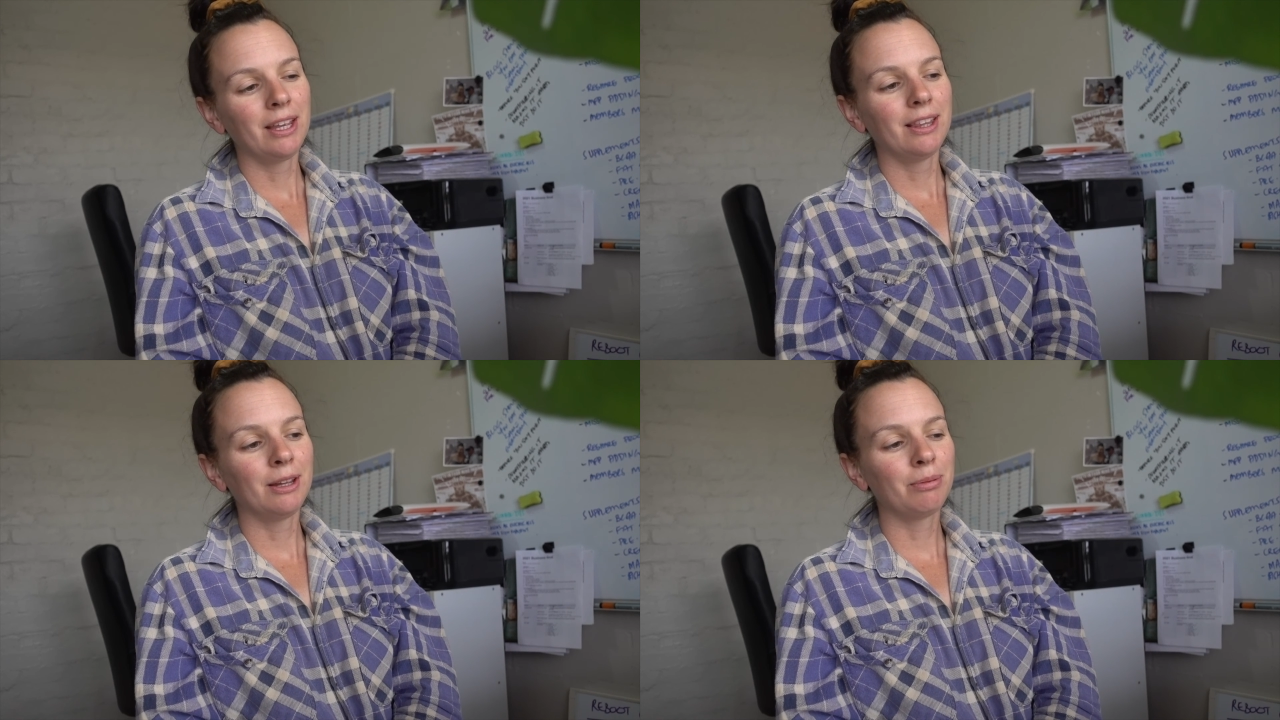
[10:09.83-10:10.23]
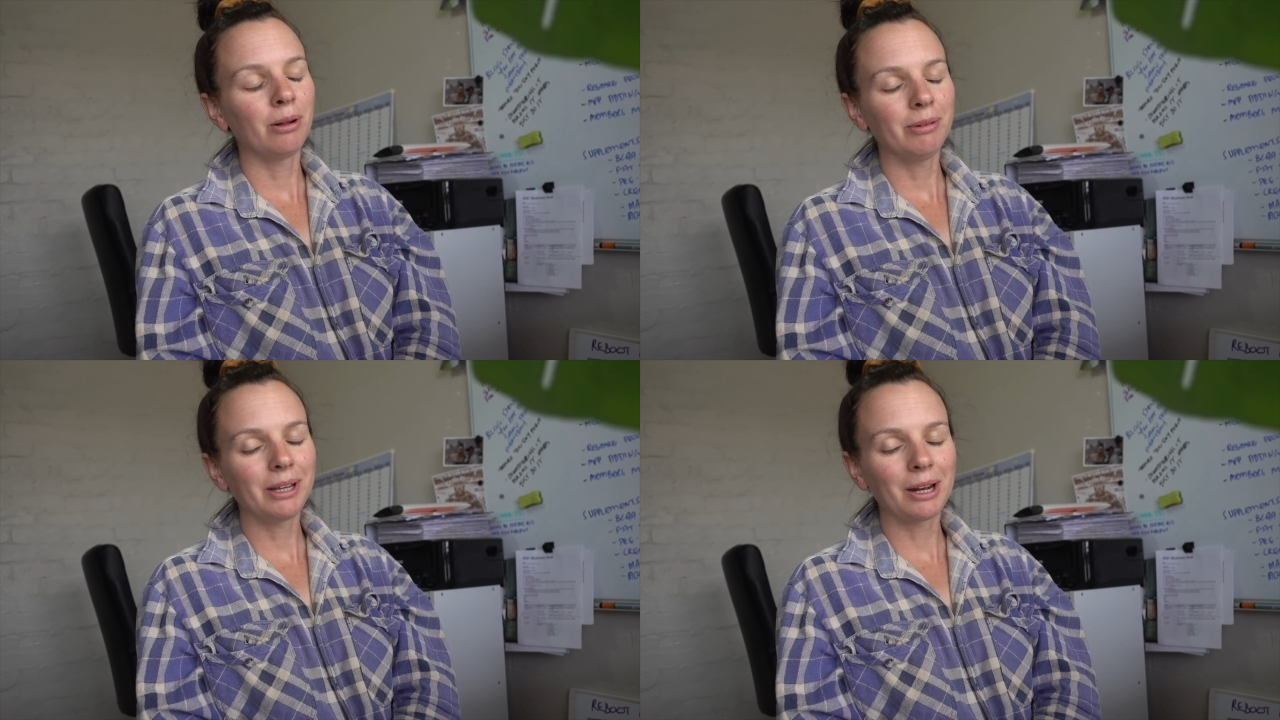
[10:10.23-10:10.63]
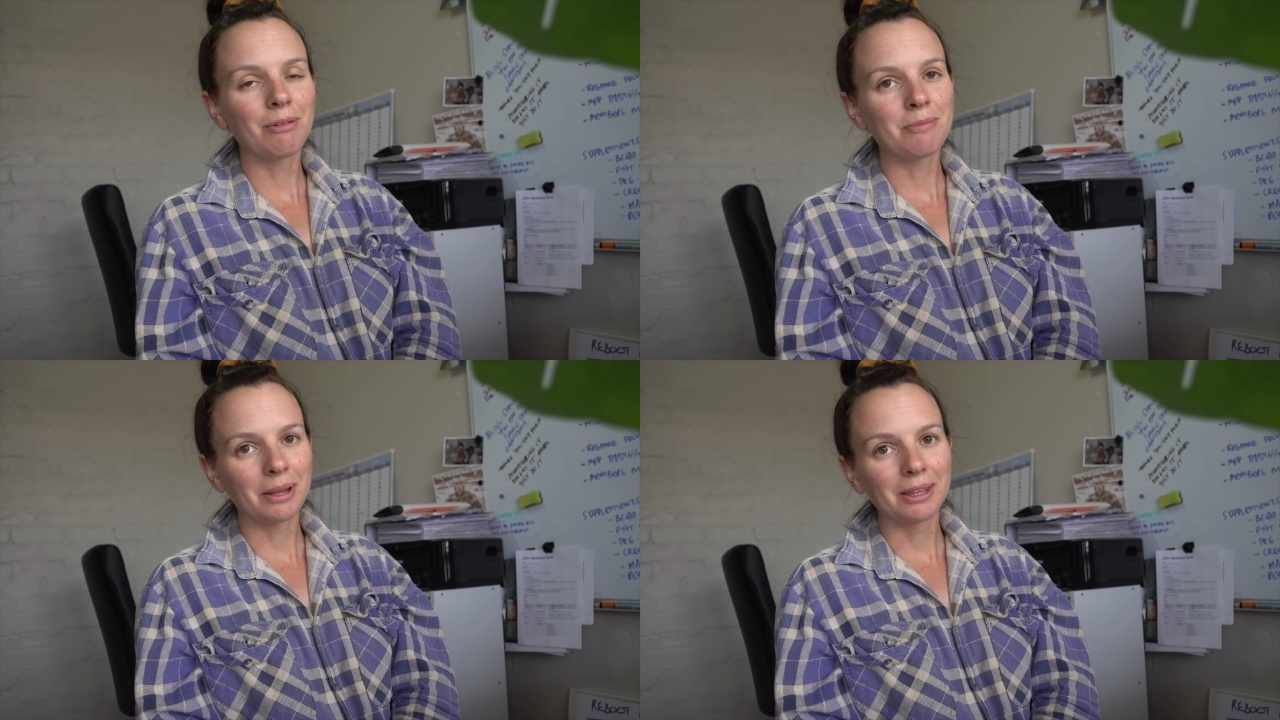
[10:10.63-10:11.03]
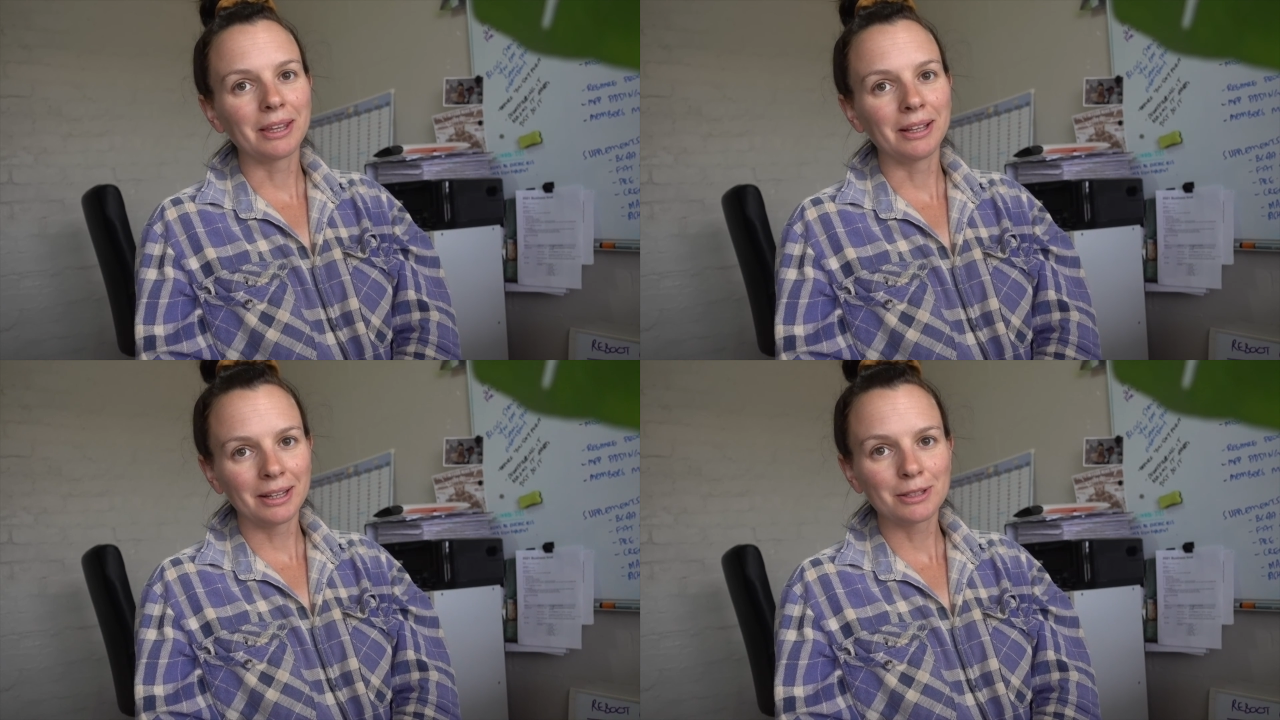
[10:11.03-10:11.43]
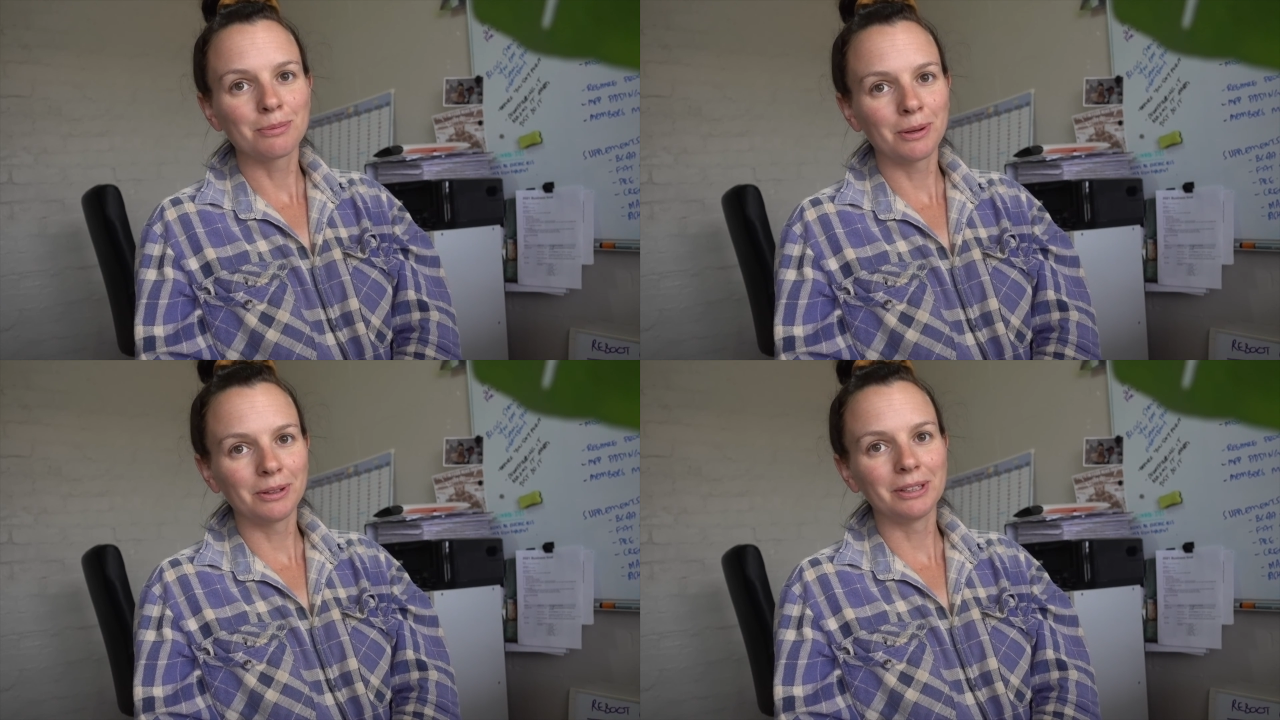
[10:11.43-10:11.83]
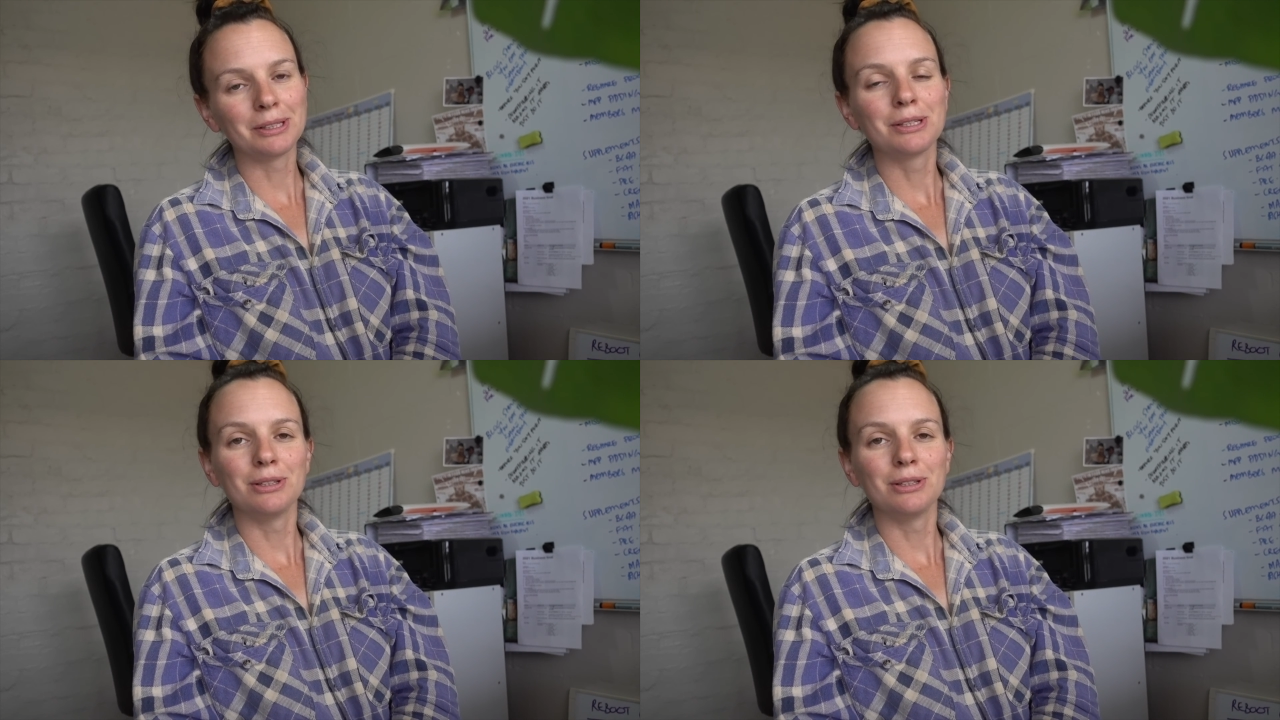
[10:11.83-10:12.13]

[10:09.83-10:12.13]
they're probably going to be monthly, let's be honest,